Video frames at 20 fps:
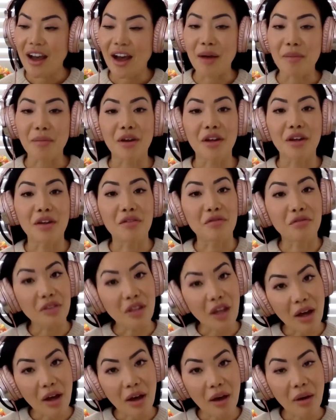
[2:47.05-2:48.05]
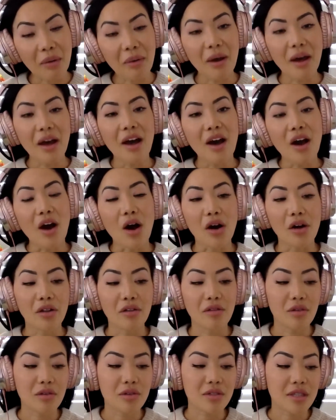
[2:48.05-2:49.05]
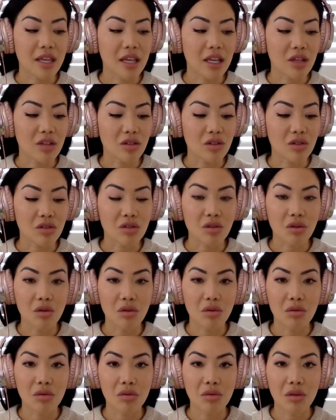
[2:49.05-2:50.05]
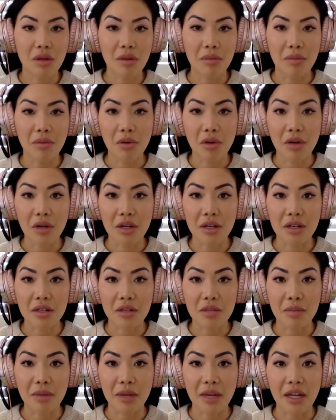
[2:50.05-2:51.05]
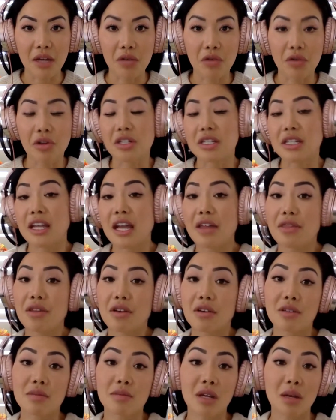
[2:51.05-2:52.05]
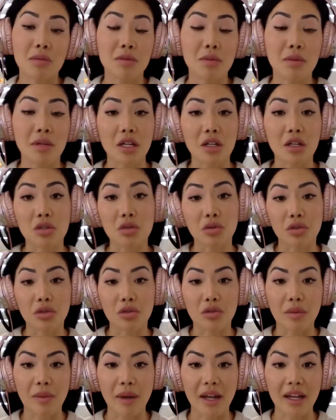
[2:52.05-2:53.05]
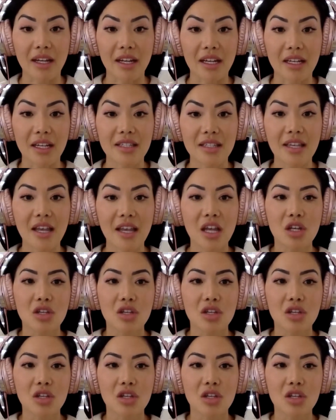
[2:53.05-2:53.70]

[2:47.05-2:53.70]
I'm going to flow. All of those things are so important. But in order to get there, sometimes we need a tool to remind us.